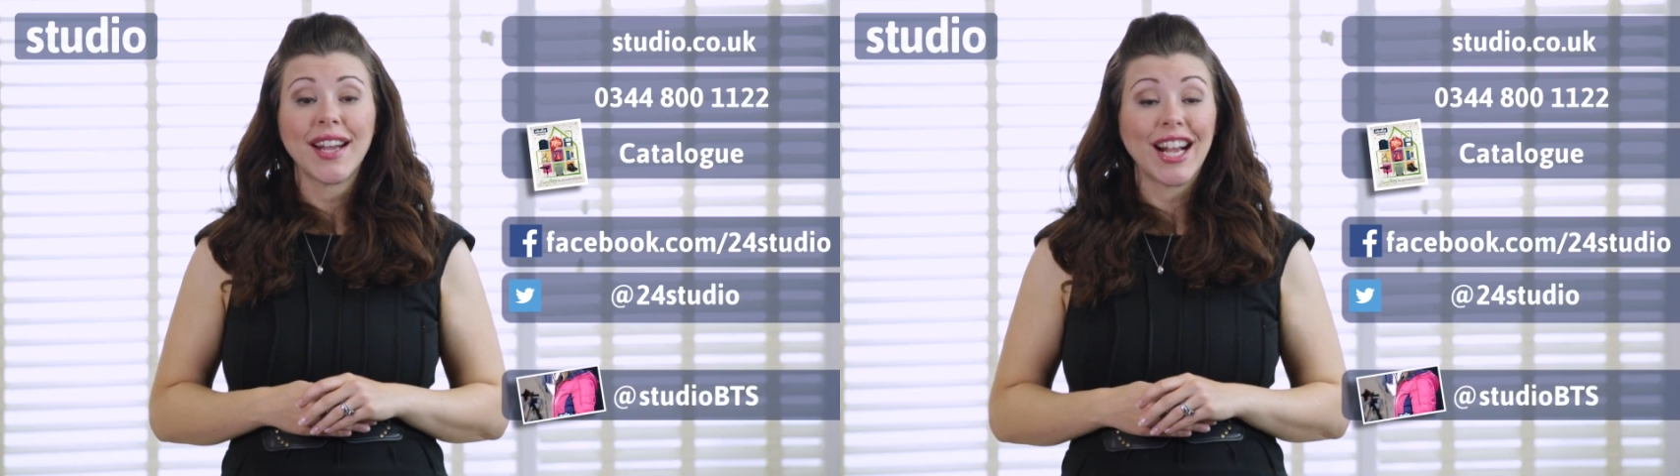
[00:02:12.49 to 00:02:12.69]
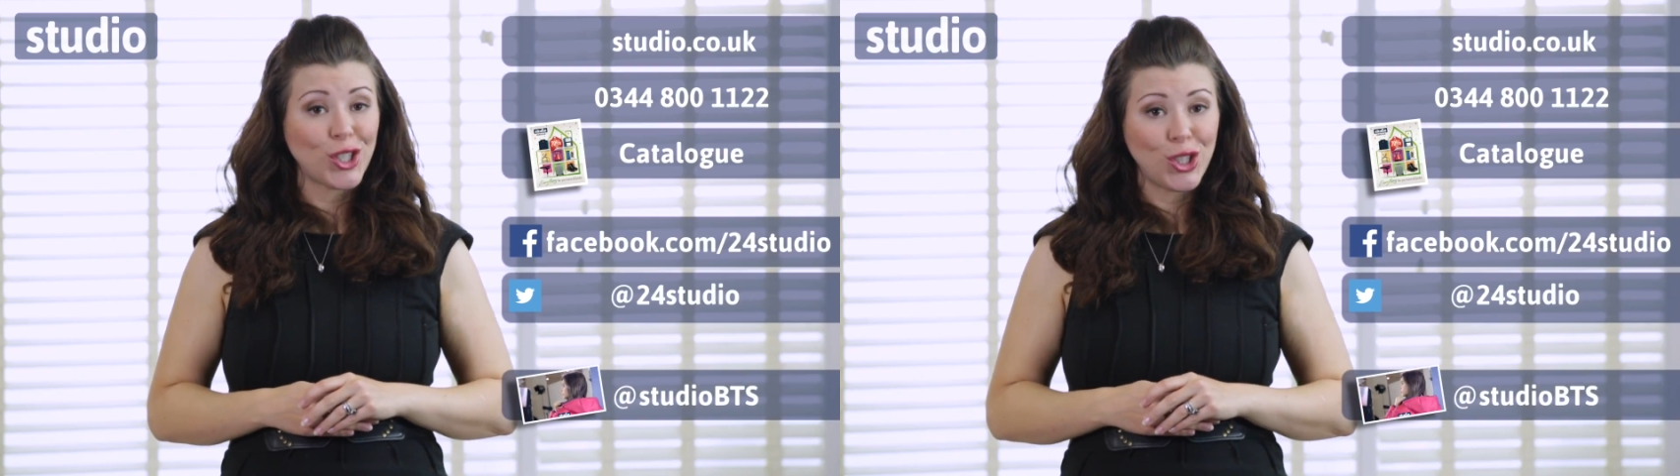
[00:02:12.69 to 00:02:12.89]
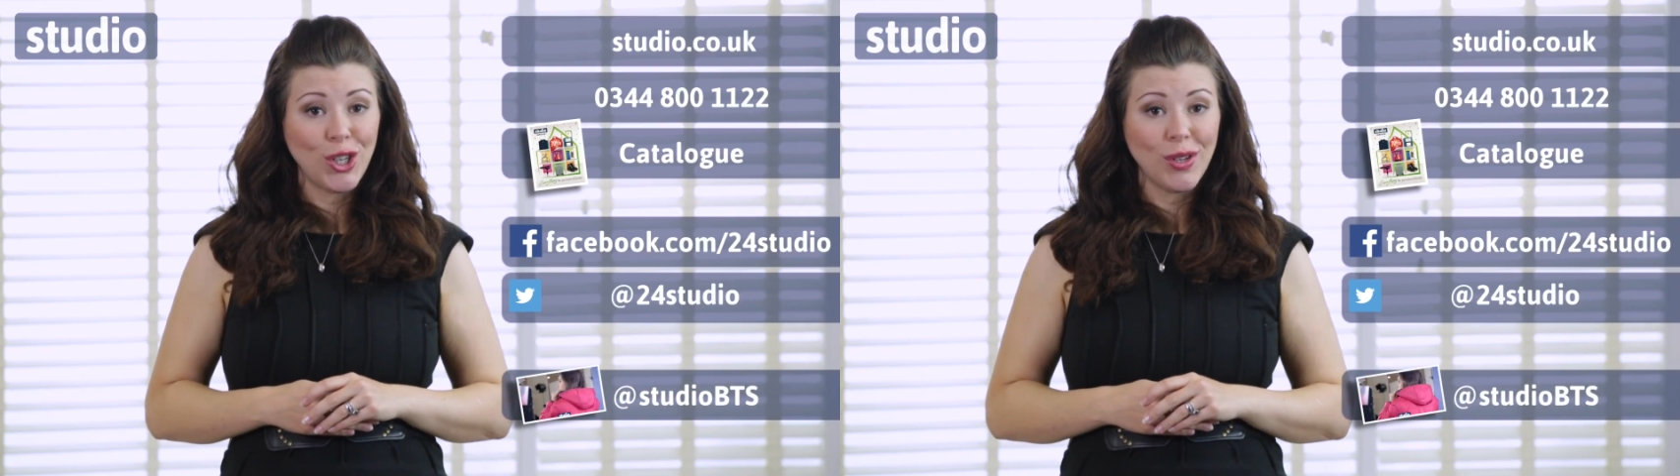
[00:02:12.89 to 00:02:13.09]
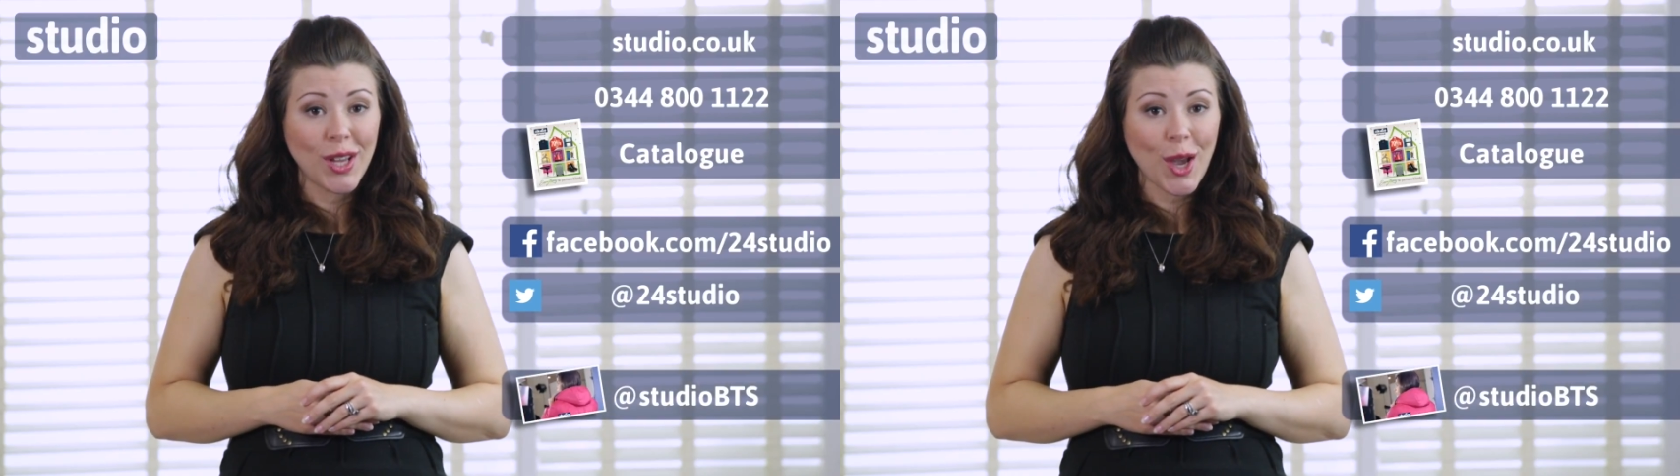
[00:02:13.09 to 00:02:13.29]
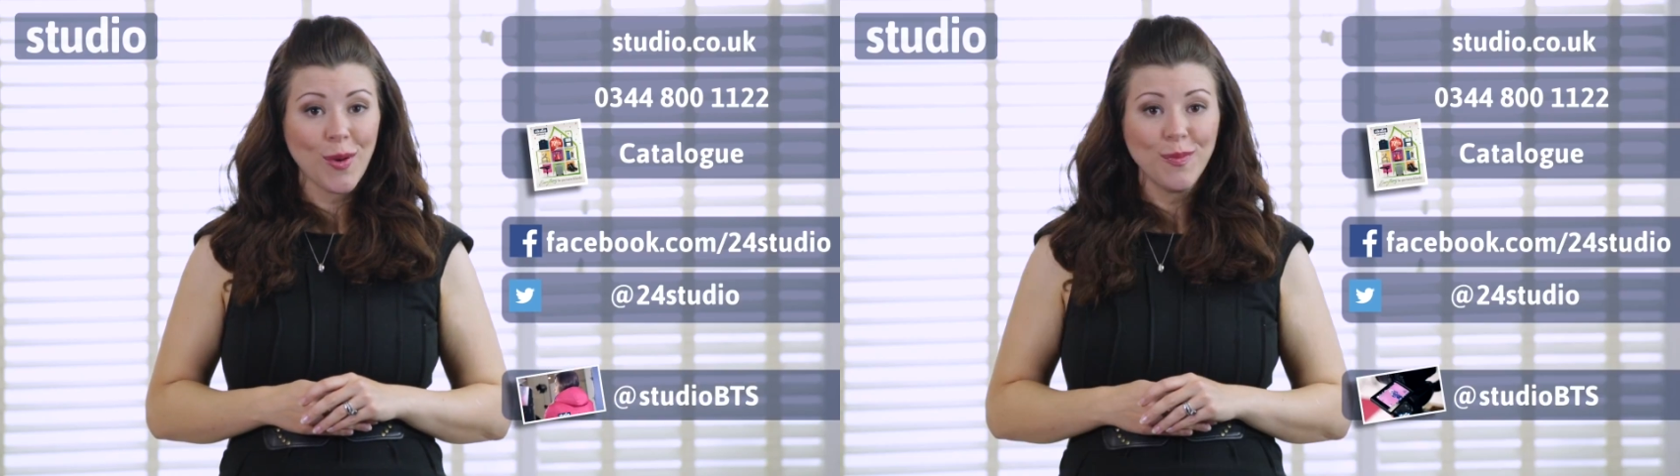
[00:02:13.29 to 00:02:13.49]
at
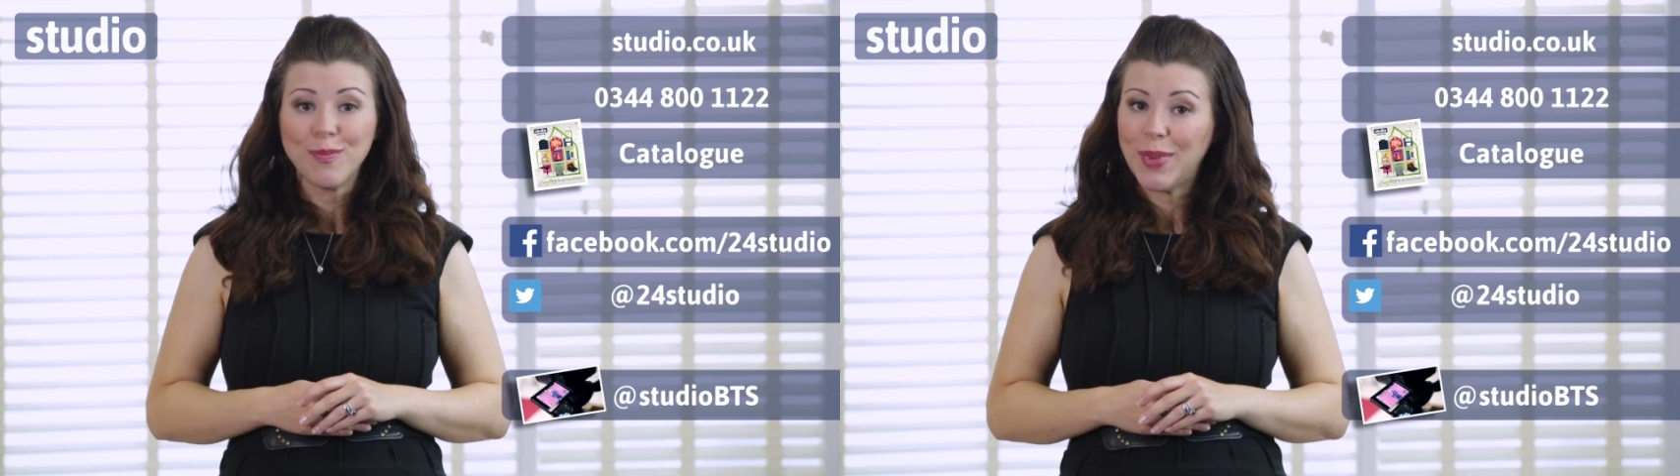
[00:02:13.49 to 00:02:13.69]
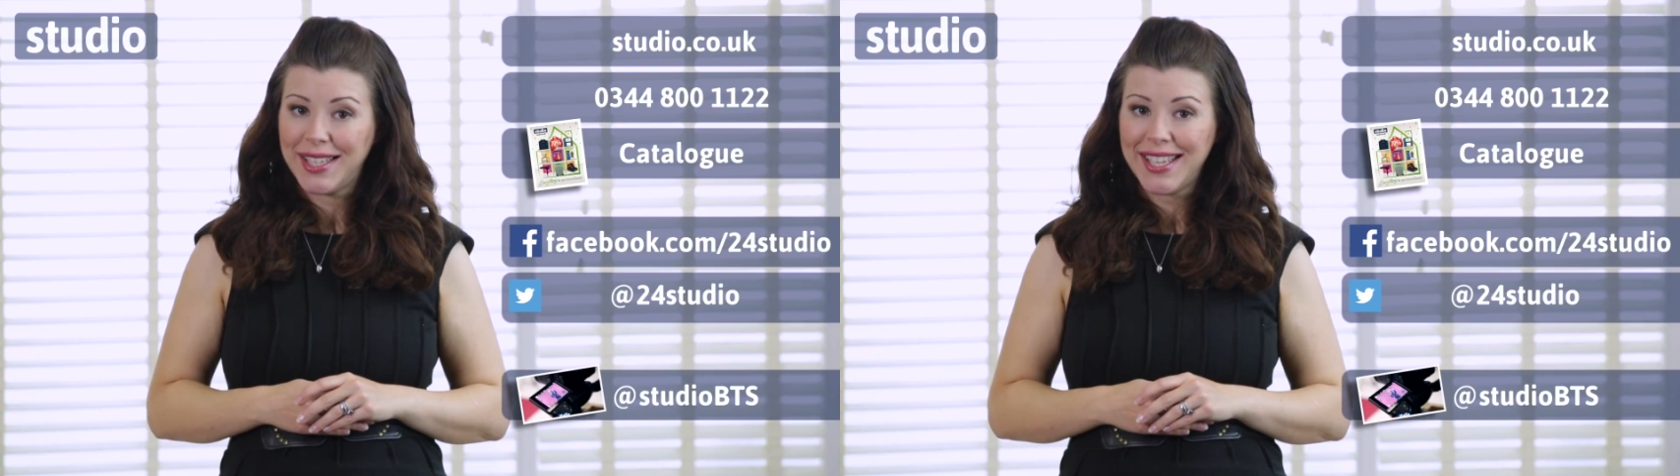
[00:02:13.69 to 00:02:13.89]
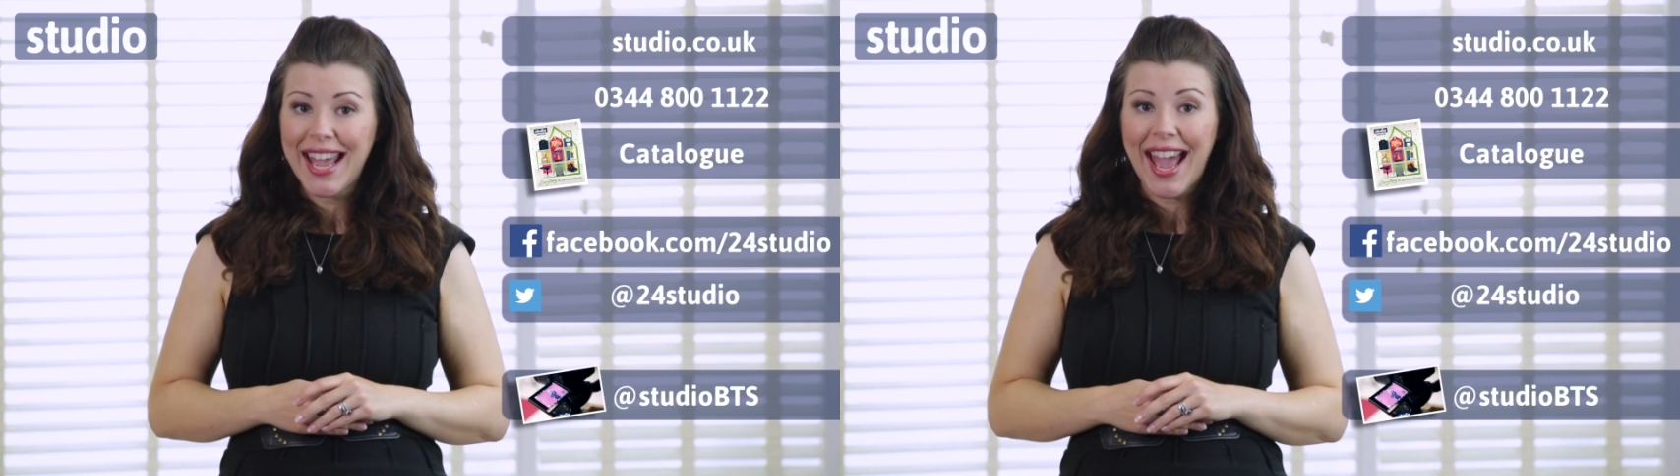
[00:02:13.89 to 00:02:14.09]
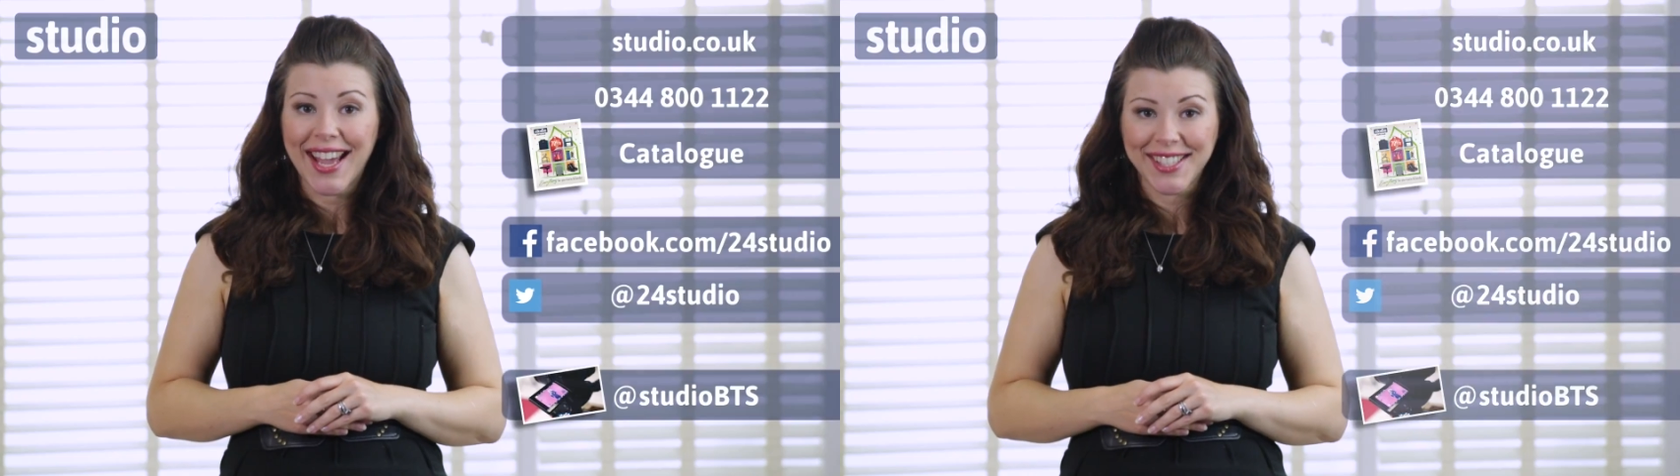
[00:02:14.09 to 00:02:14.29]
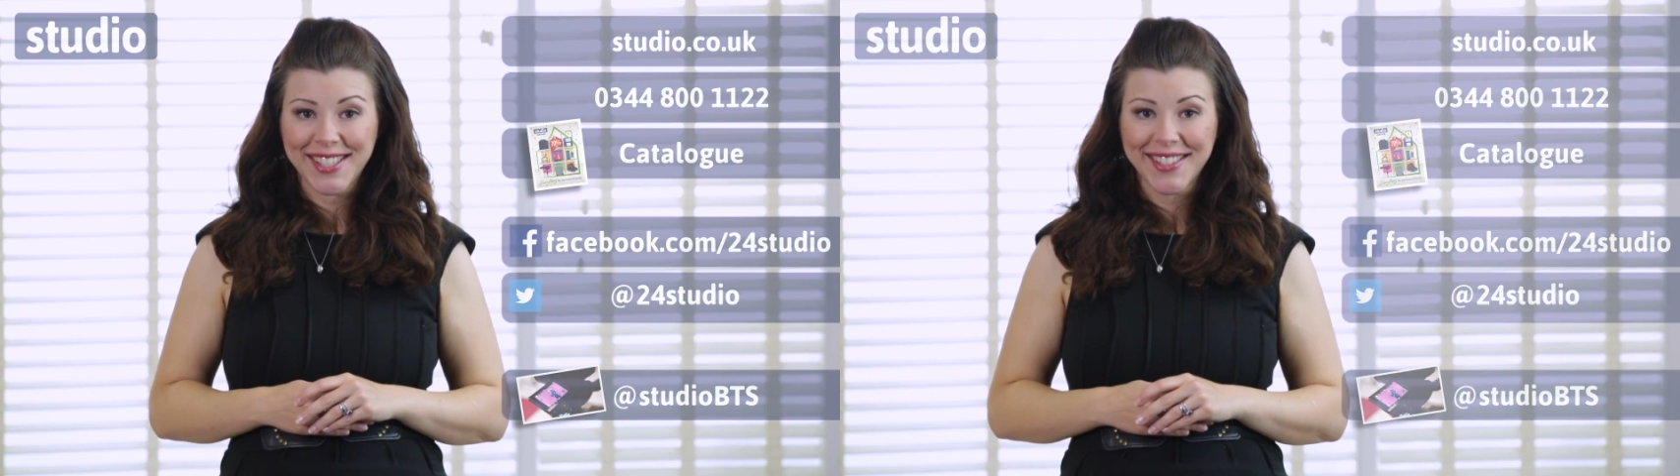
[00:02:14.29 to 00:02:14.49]
Studio
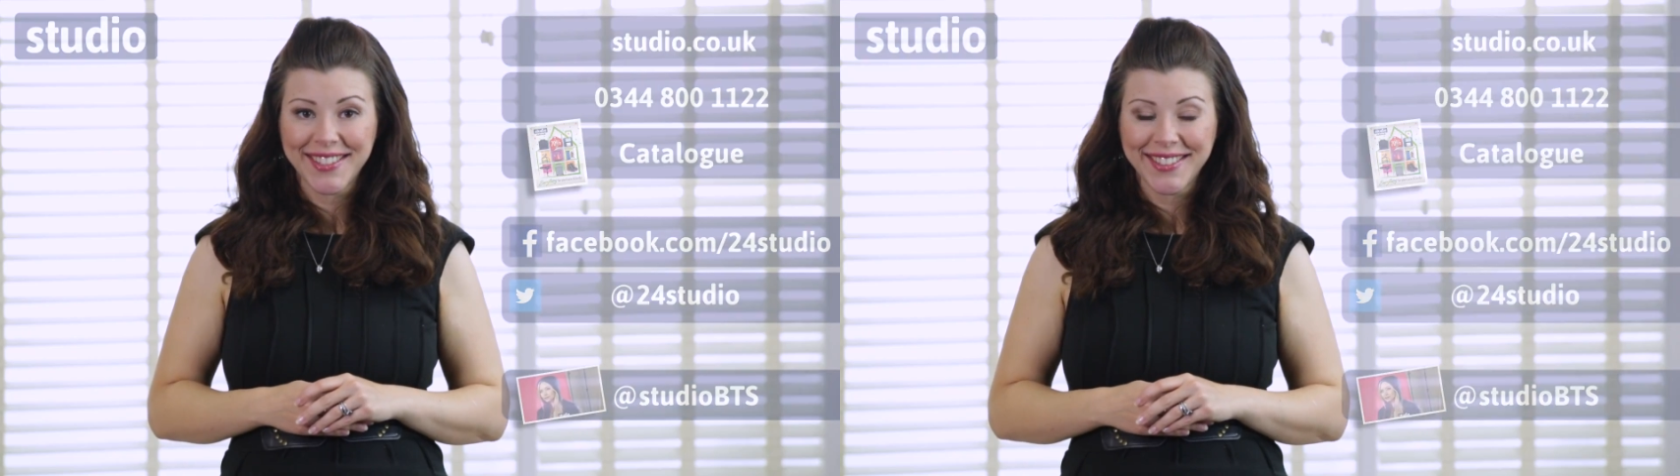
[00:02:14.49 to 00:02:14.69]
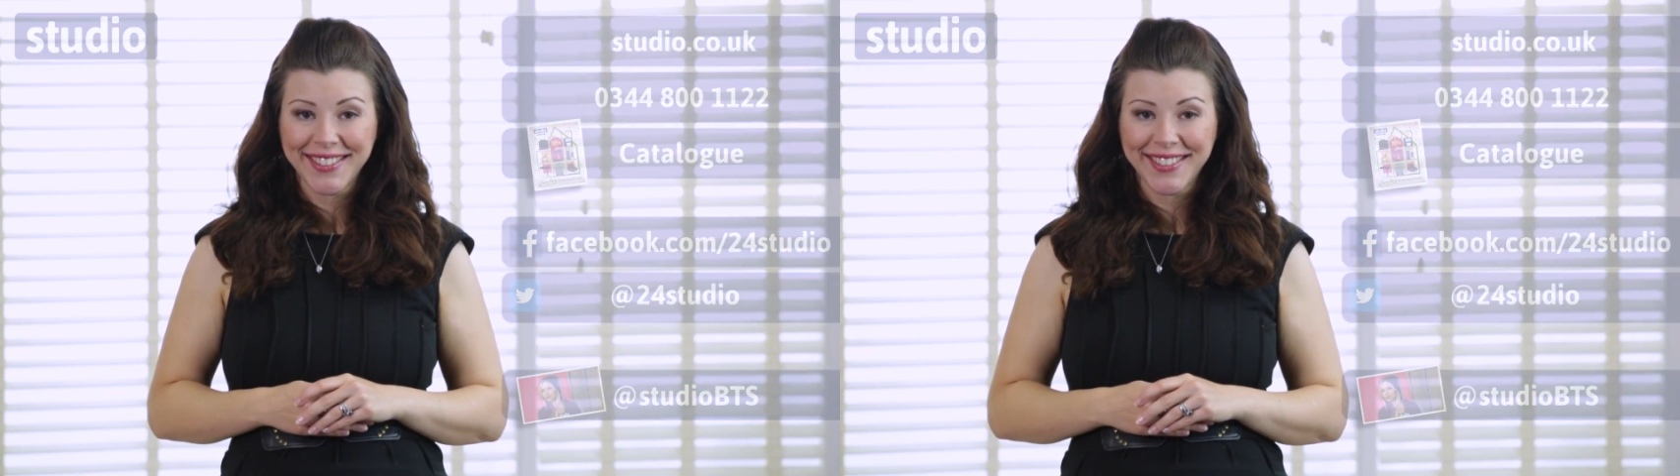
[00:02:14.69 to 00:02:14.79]
BTS.